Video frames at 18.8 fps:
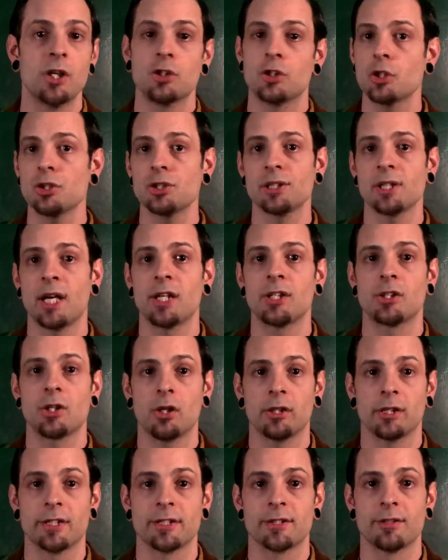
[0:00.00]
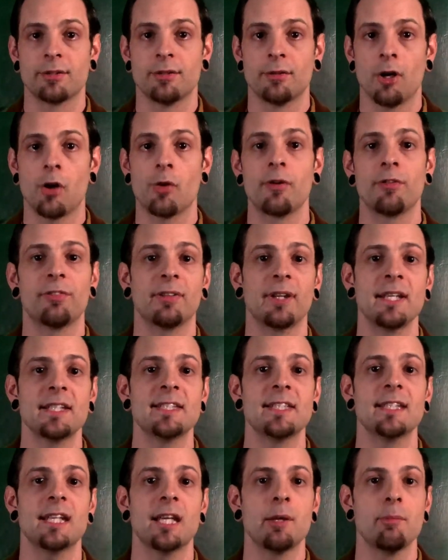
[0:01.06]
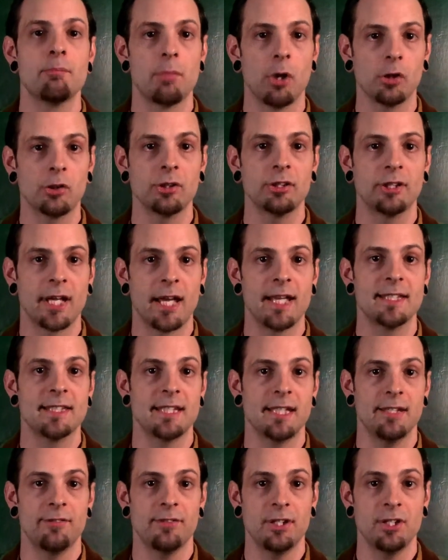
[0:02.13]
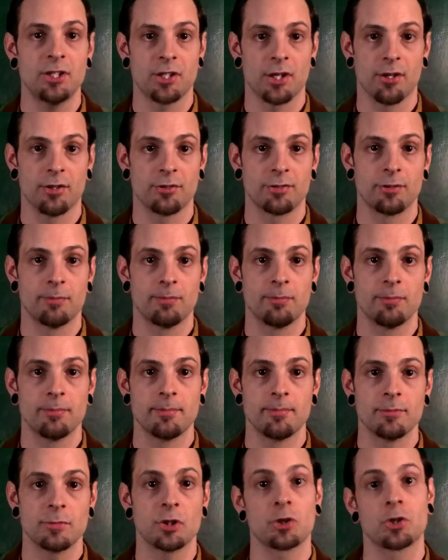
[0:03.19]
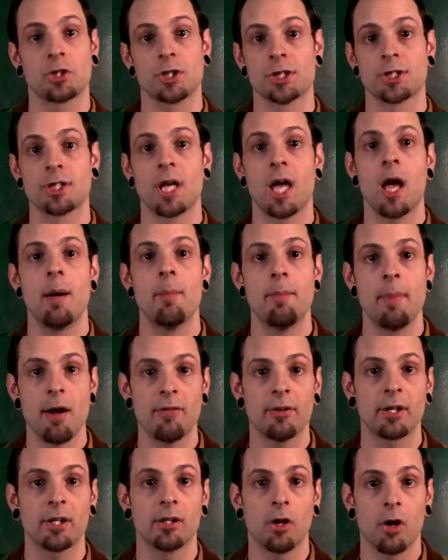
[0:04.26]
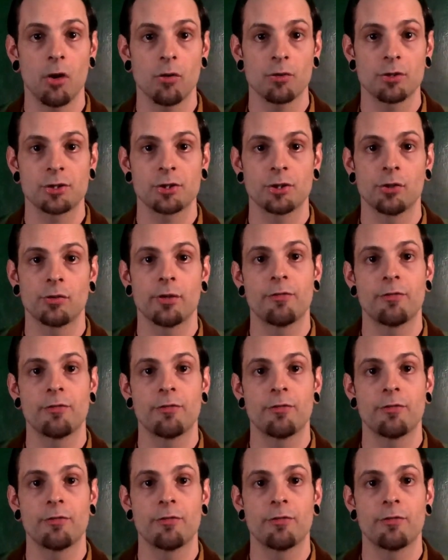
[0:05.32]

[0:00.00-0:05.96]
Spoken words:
just like Dolly's are reflected in modern day TV shows, such as American Horror Story